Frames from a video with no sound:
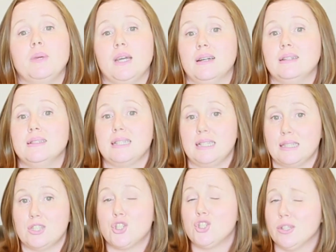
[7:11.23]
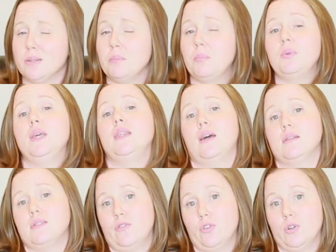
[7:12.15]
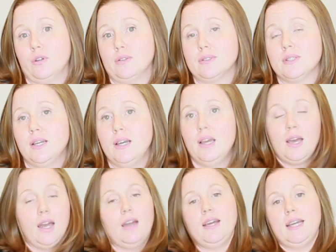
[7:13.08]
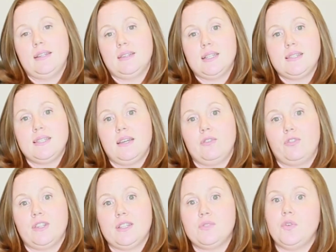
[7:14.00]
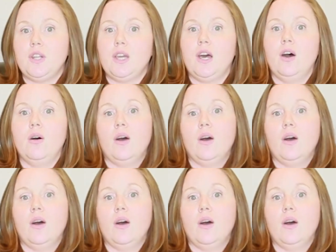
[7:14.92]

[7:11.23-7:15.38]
because it shouldn't be that difficult. Alright, that's it for this video.